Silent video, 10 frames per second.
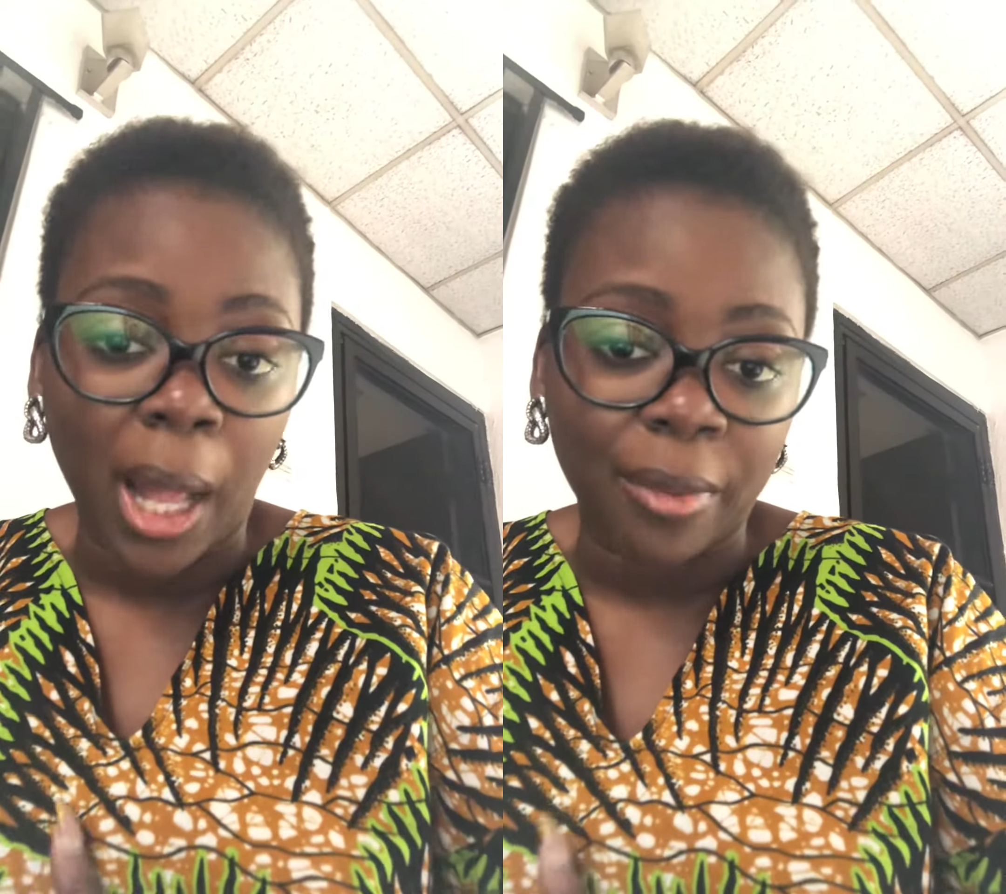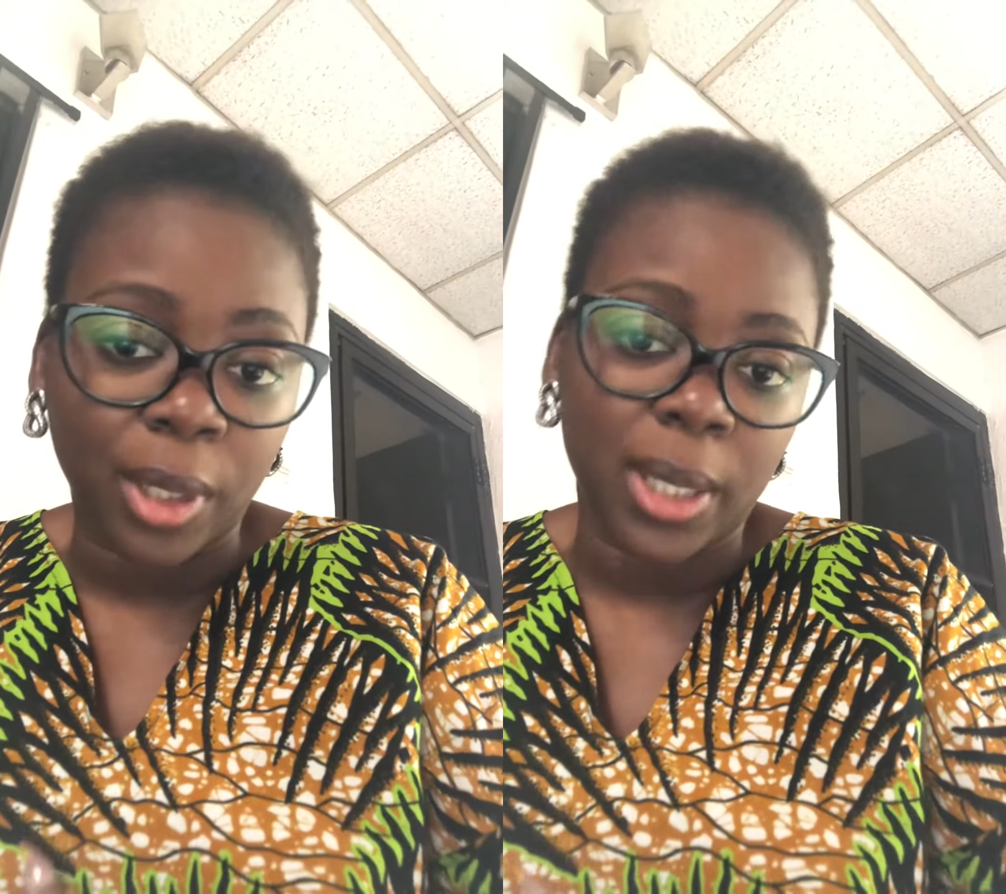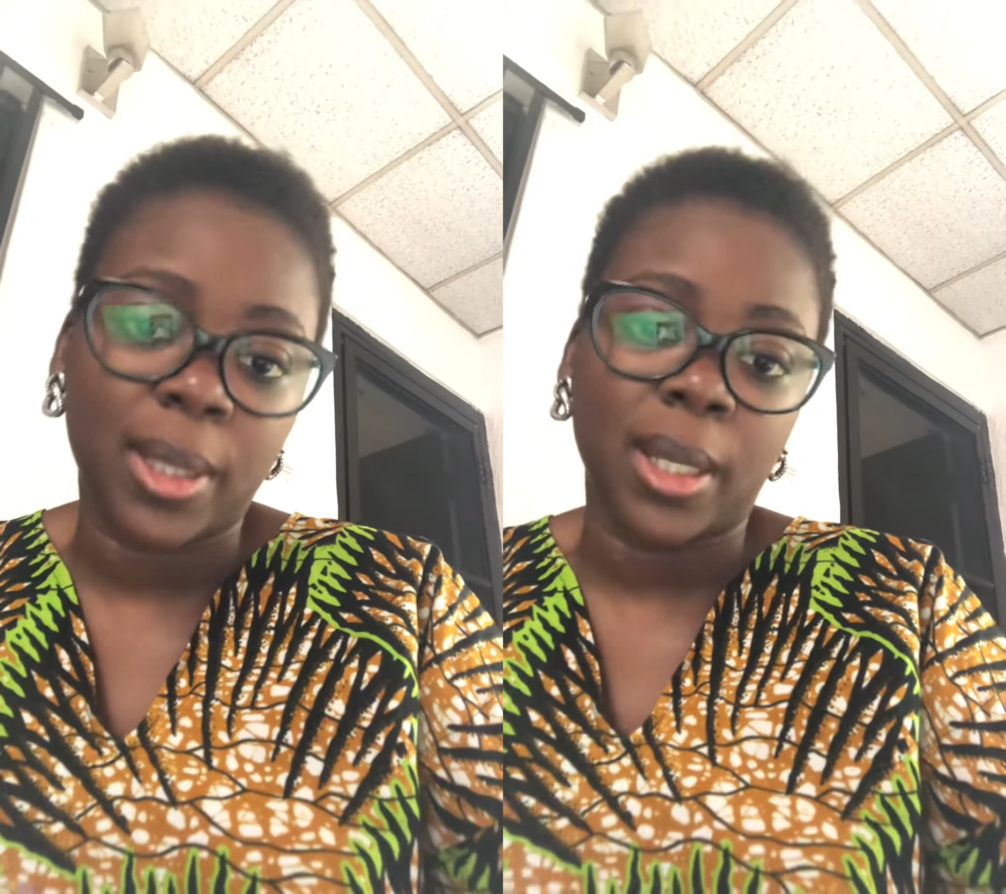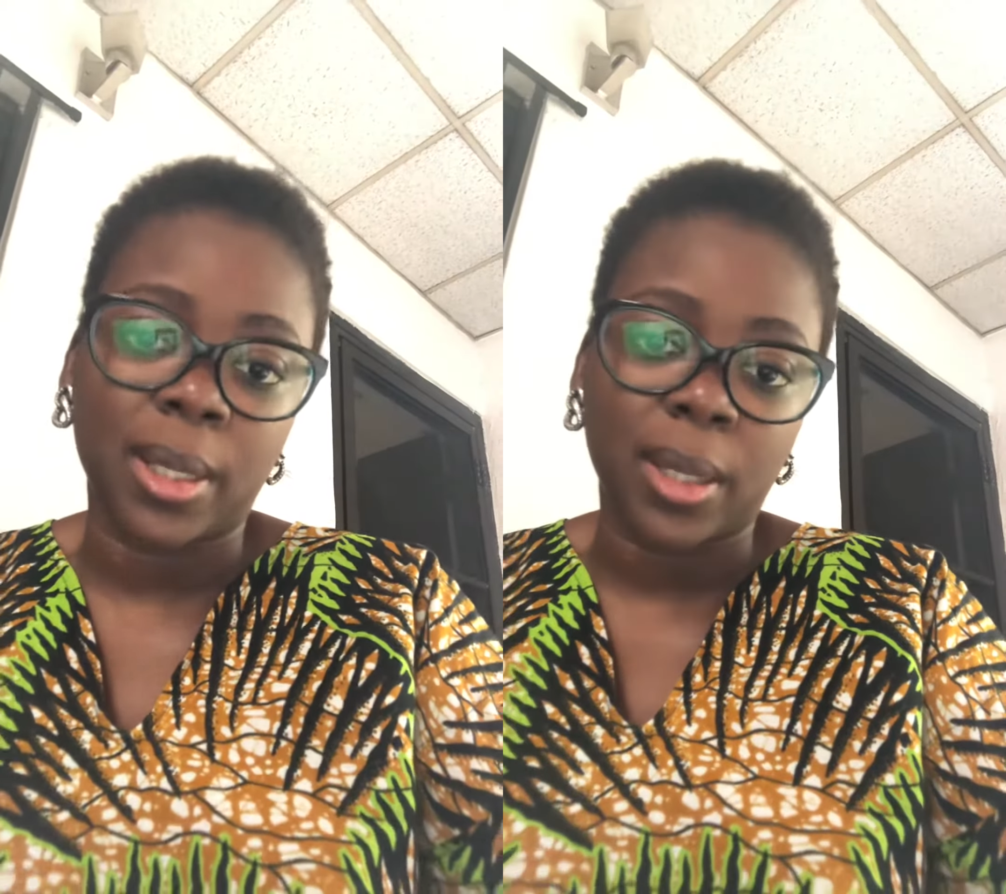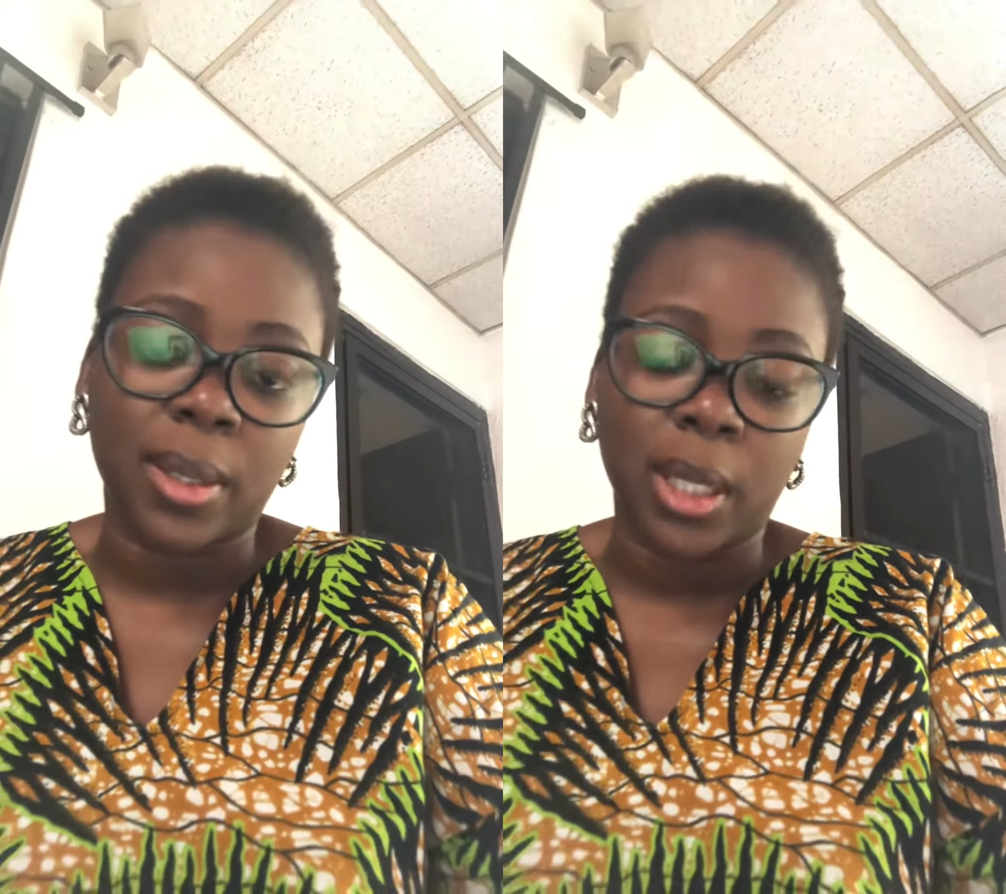advocacy and
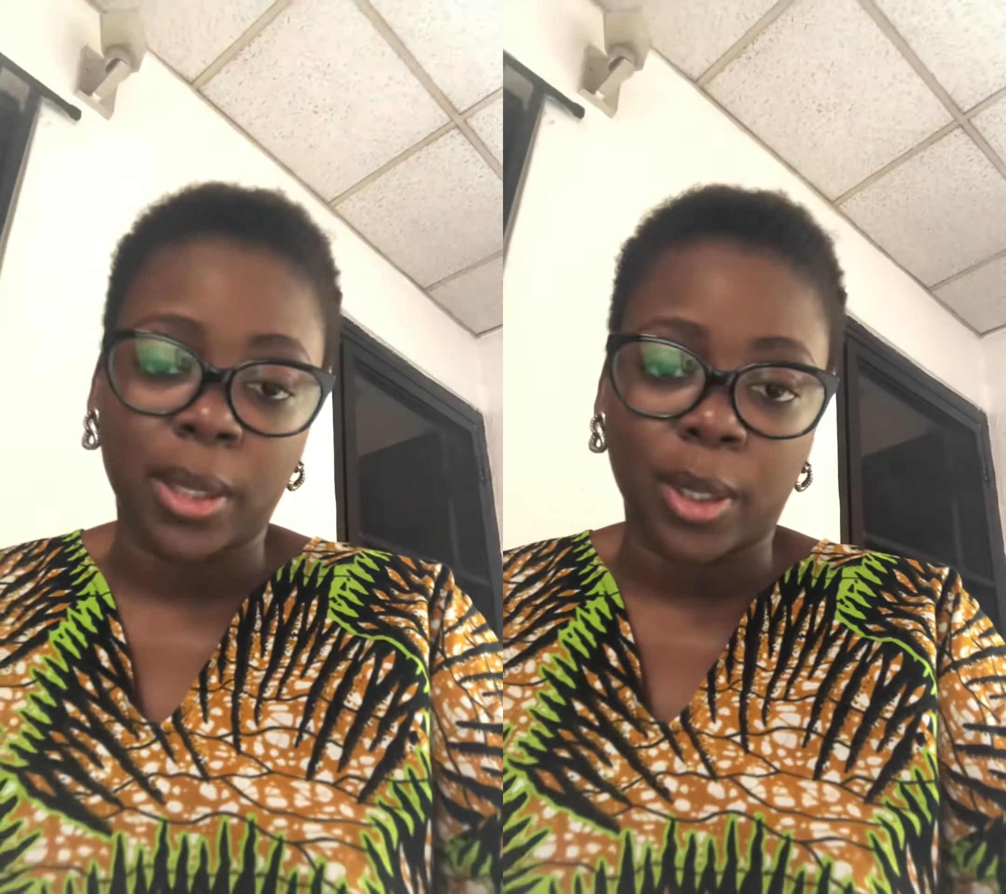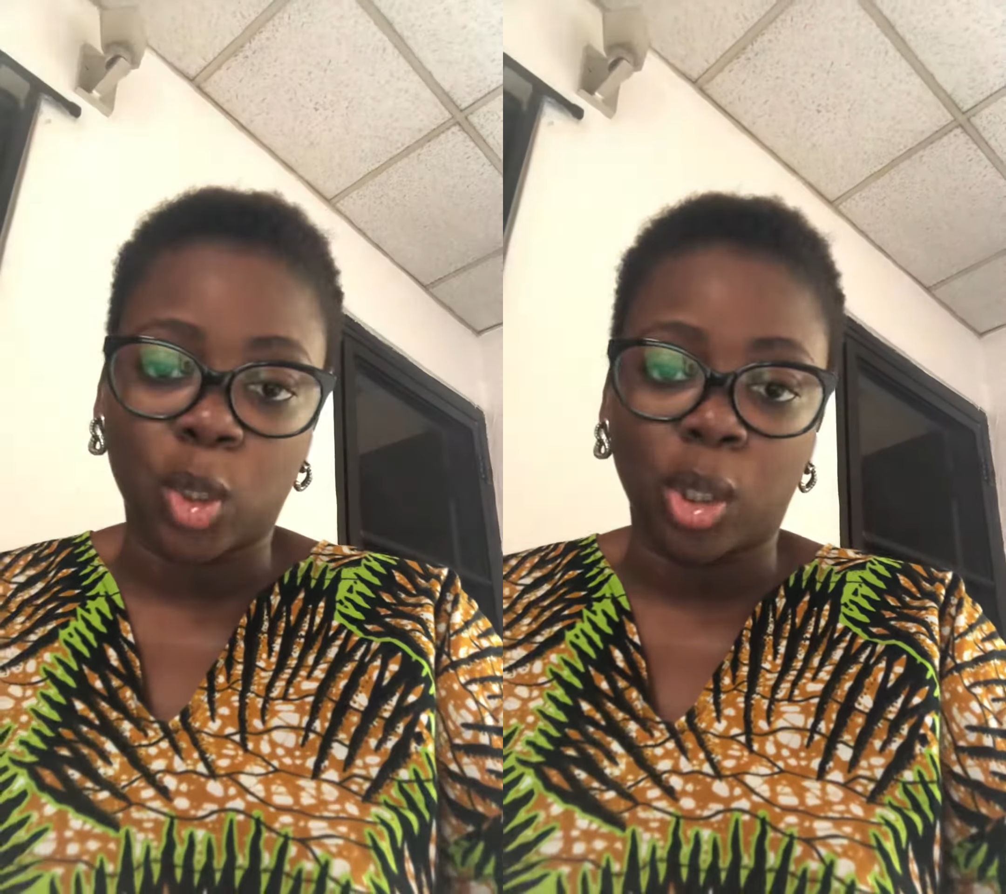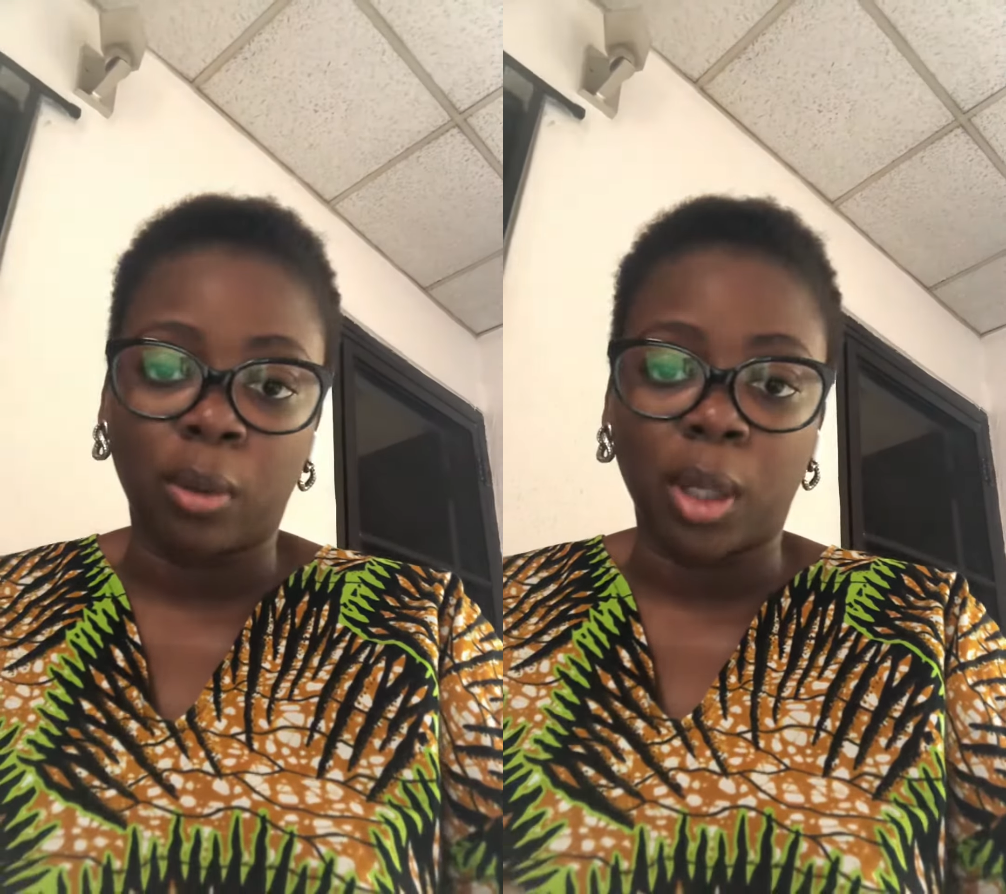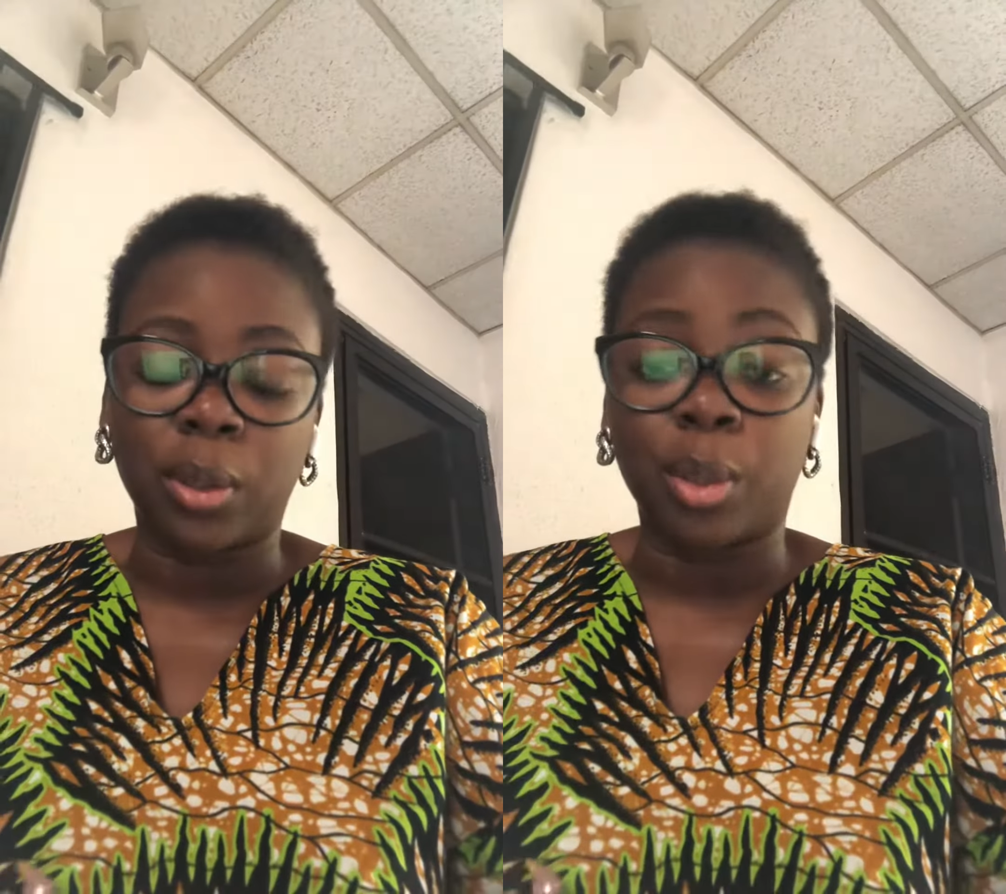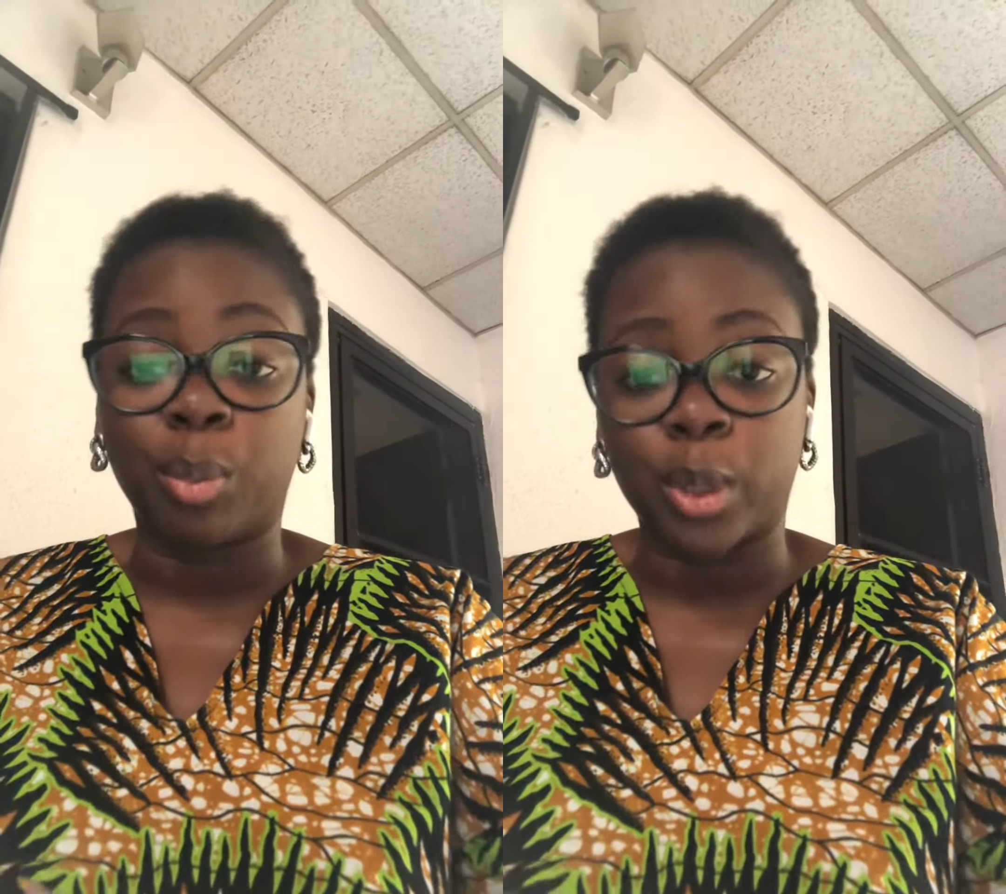sensitization around
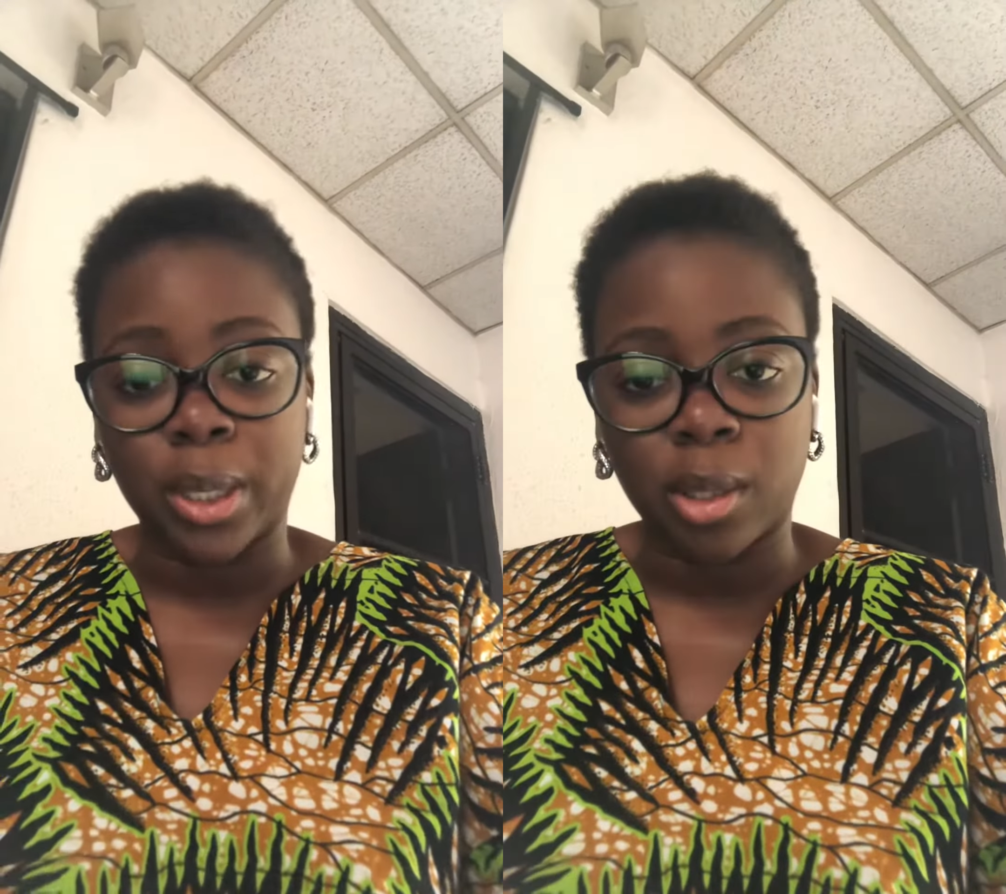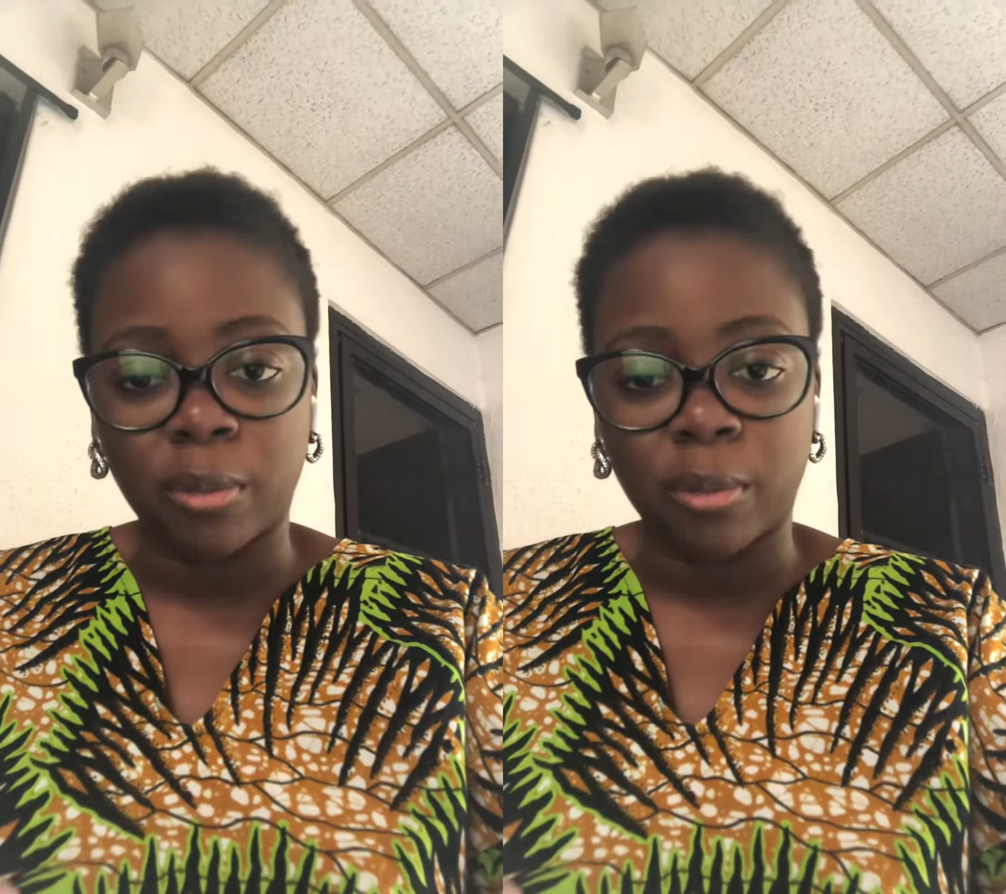the importance